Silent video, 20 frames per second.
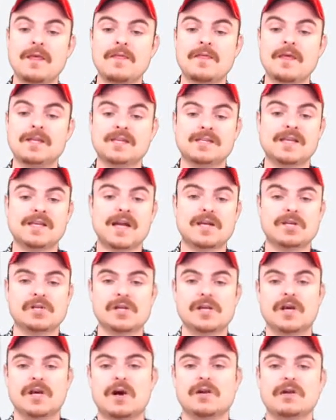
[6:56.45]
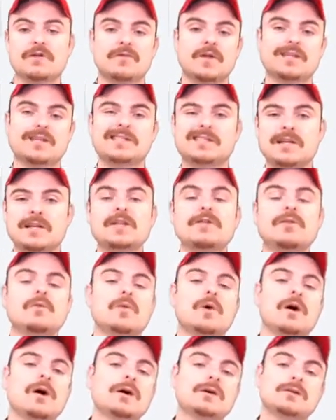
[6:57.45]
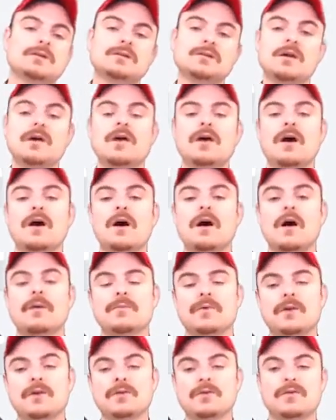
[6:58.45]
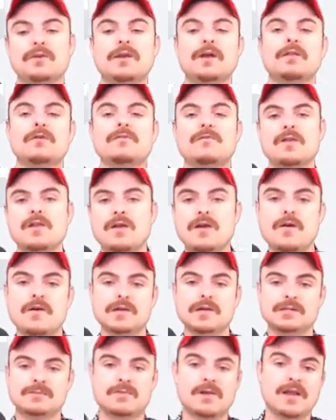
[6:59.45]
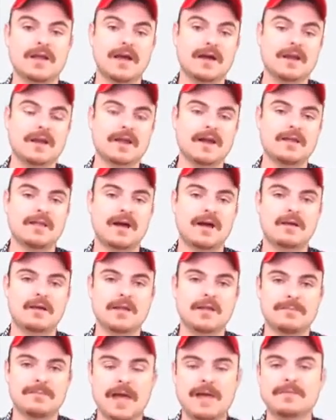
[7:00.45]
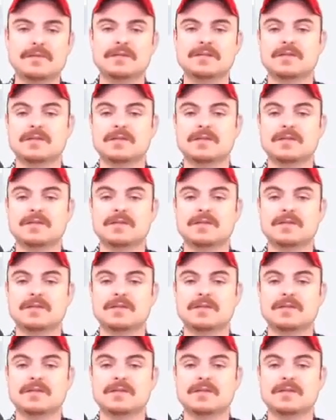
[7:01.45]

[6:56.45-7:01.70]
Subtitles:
this is actually kind of like still in the works. I'm going to do another video explaining how to get that payment